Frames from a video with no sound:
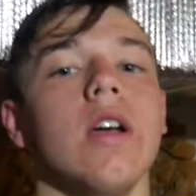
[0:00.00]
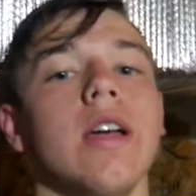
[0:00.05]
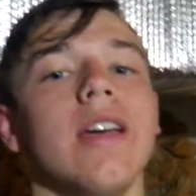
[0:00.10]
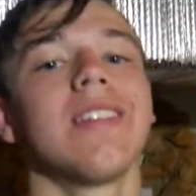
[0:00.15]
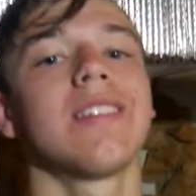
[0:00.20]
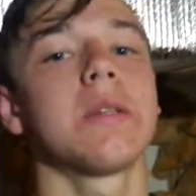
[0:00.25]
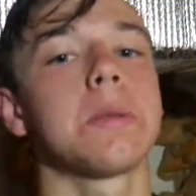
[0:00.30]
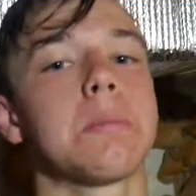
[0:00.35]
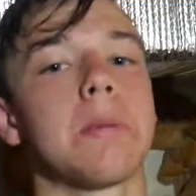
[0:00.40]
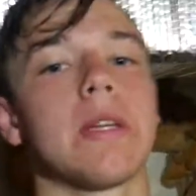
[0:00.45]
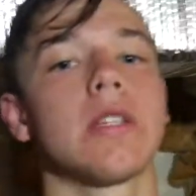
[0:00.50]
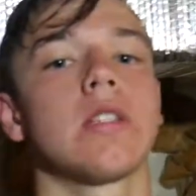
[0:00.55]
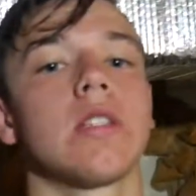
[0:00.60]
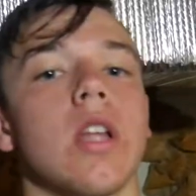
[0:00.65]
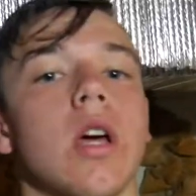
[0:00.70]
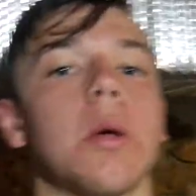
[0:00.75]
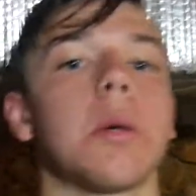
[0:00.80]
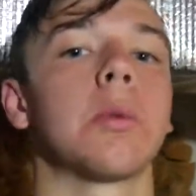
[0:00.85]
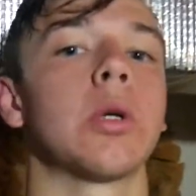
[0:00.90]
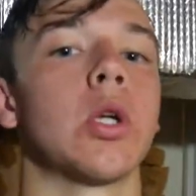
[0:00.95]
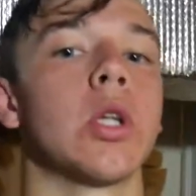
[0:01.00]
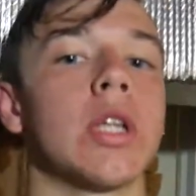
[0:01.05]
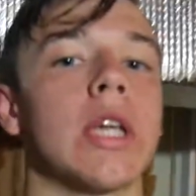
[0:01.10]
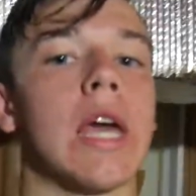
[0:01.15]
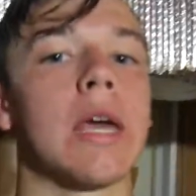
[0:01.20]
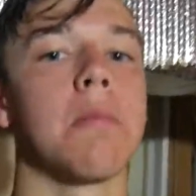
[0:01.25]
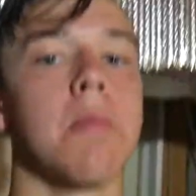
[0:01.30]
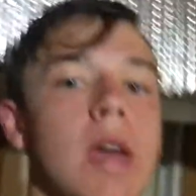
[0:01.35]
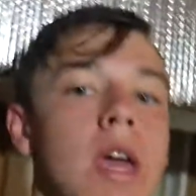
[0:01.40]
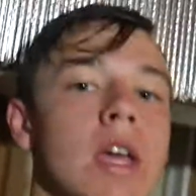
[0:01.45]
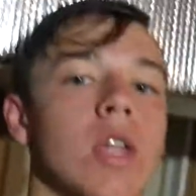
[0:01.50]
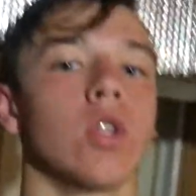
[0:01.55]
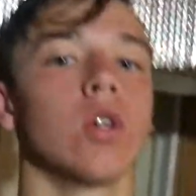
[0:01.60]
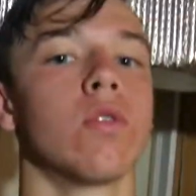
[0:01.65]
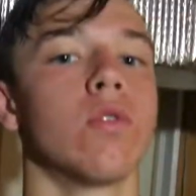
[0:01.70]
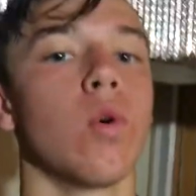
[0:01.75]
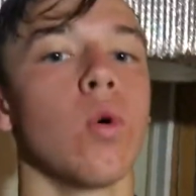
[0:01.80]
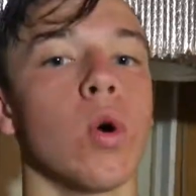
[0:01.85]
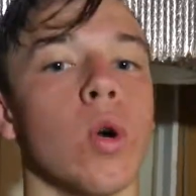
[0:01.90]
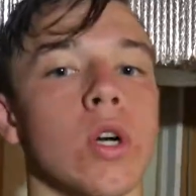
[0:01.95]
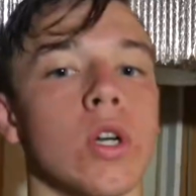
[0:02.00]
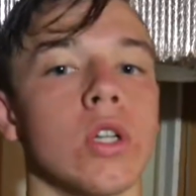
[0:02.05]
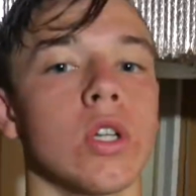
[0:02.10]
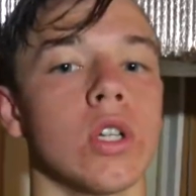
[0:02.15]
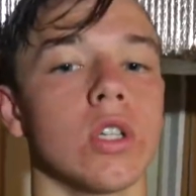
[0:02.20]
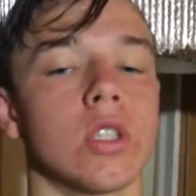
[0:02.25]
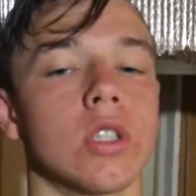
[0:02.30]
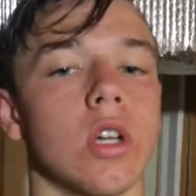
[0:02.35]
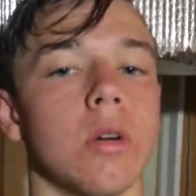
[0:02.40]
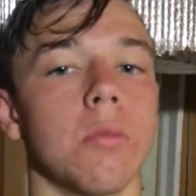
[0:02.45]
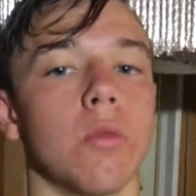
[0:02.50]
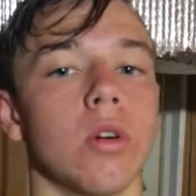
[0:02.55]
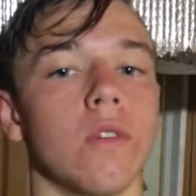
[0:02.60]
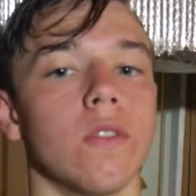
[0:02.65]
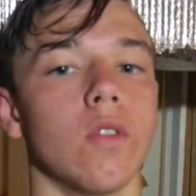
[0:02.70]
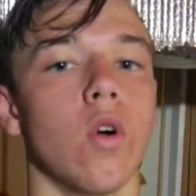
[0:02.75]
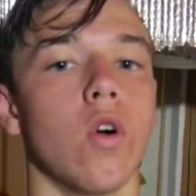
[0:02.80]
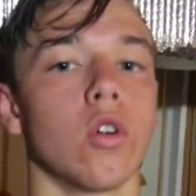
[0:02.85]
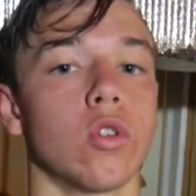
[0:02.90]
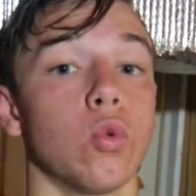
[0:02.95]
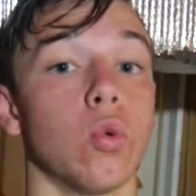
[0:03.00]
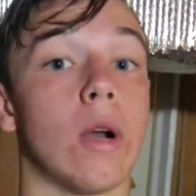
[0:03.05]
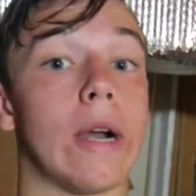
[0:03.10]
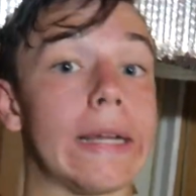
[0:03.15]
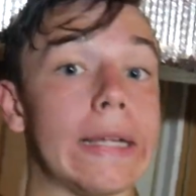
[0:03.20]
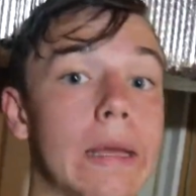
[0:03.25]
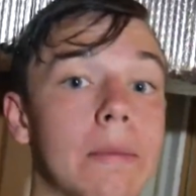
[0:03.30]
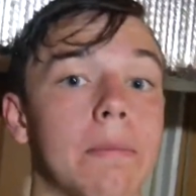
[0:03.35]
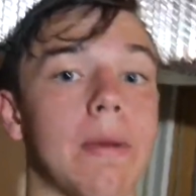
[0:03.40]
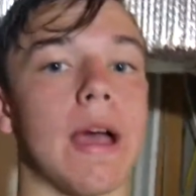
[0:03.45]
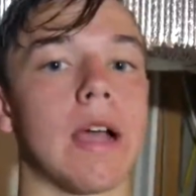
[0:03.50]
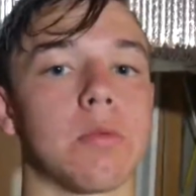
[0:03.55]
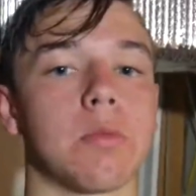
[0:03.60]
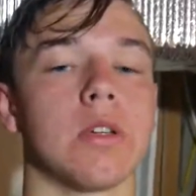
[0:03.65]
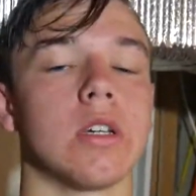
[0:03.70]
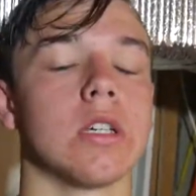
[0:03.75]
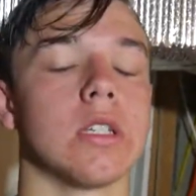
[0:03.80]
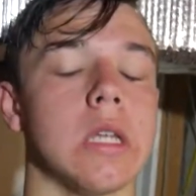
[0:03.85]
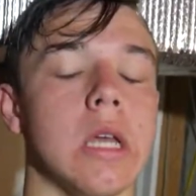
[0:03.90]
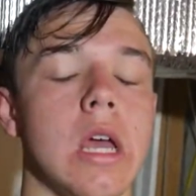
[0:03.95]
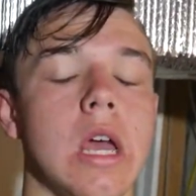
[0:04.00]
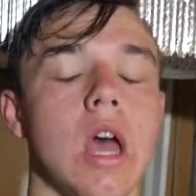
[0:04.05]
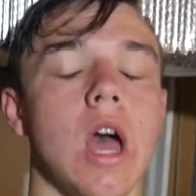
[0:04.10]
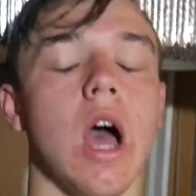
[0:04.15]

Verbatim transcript: It's just basically talking, I'm going to Cape May. Look forward to some more vlogs when I get back because